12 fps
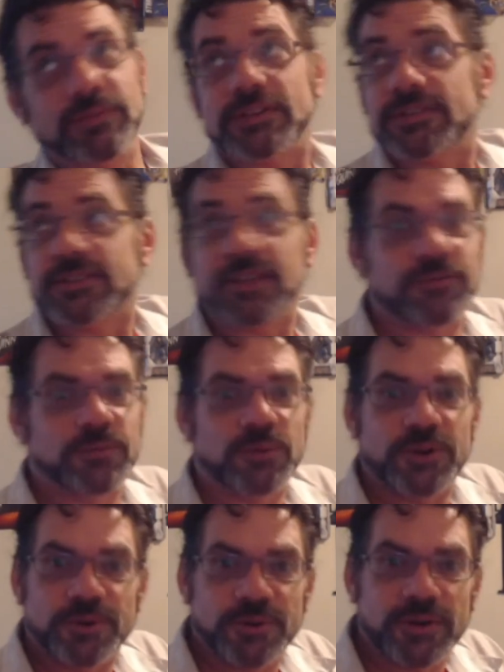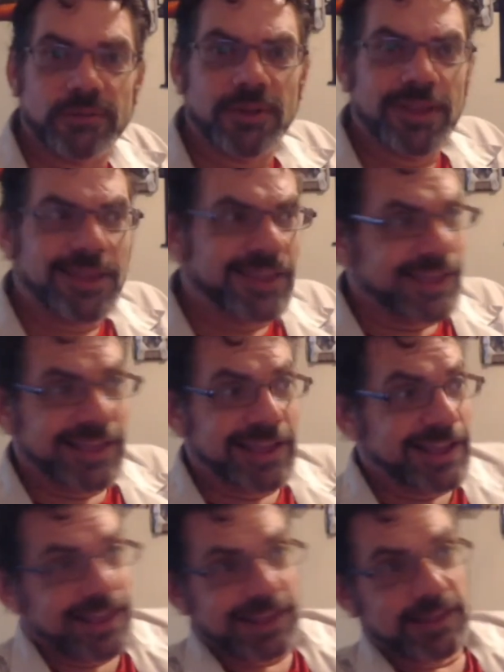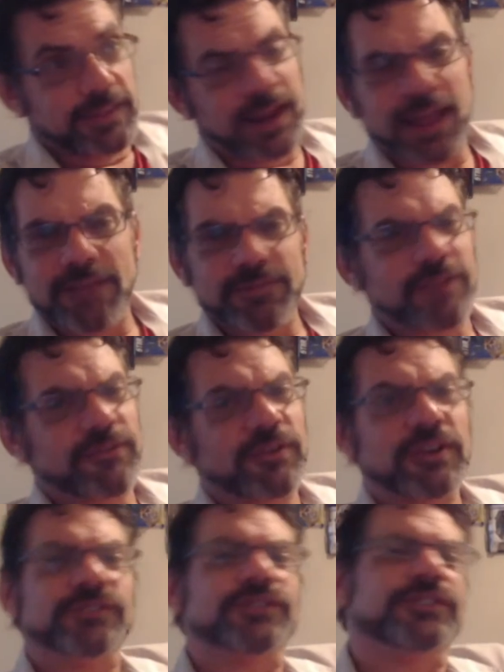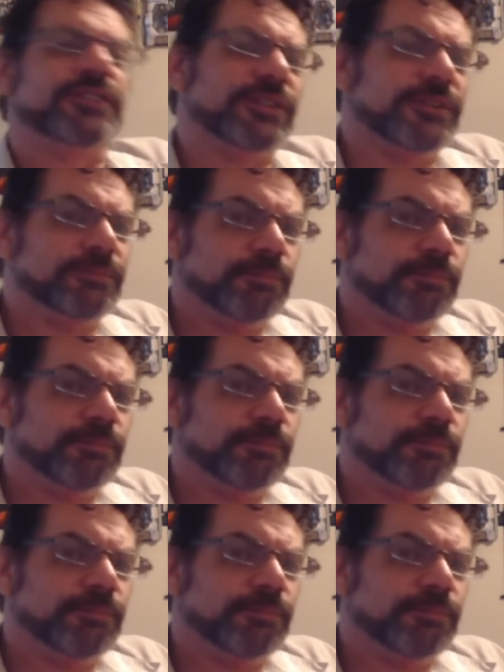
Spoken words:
stuff we're doing that I've never understood.